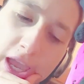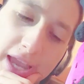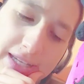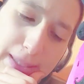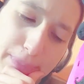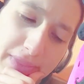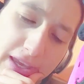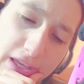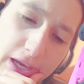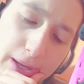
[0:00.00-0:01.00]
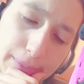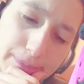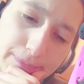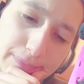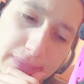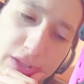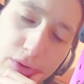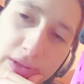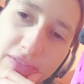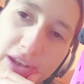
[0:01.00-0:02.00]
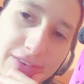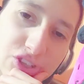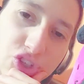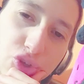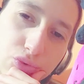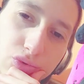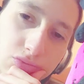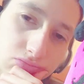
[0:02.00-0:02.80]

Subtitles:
Except that, you don't even have a suit.